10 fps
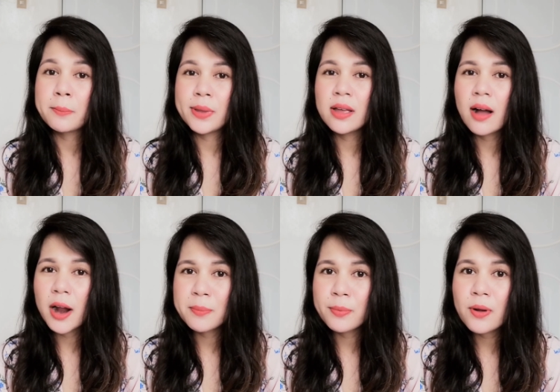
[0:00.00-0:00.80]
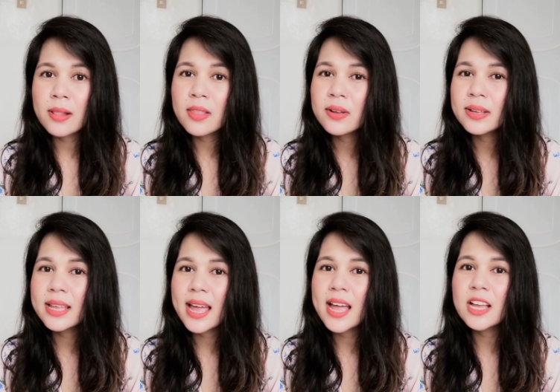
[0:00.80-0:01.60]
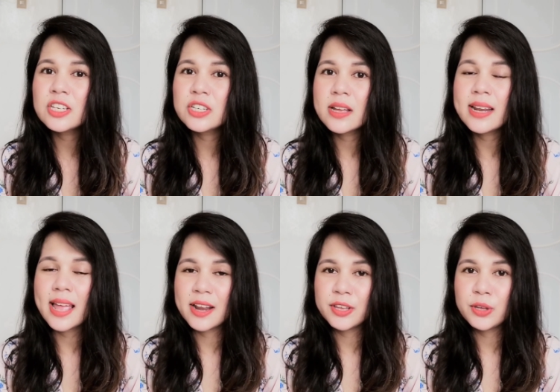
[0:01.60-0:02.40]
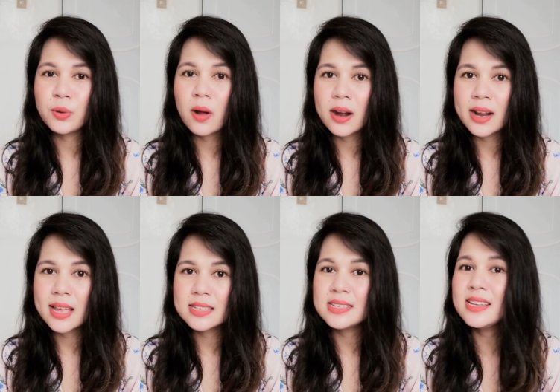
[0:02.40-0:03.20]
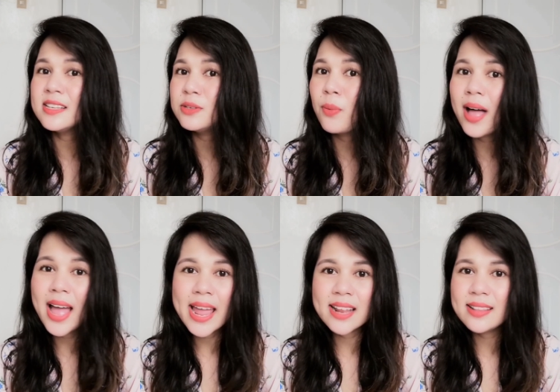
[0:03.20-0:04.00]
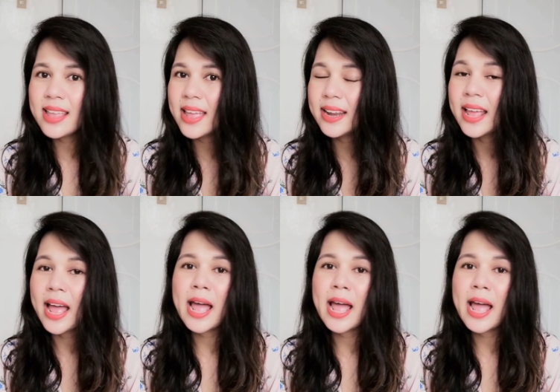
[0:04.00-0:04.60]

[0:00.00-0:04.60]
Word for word: P R prolongation and Q R S is widened.